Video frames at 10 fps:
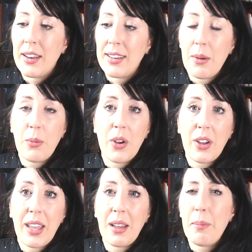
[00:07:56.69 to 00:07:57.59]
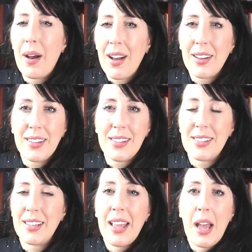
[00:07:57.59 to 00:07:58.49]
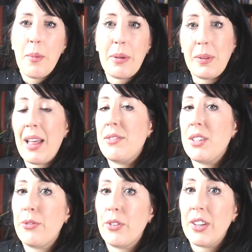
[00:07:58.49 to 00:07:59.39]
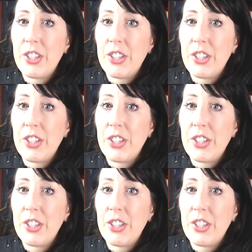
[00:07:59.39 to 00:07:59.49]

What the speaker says: networking and partners, and people have different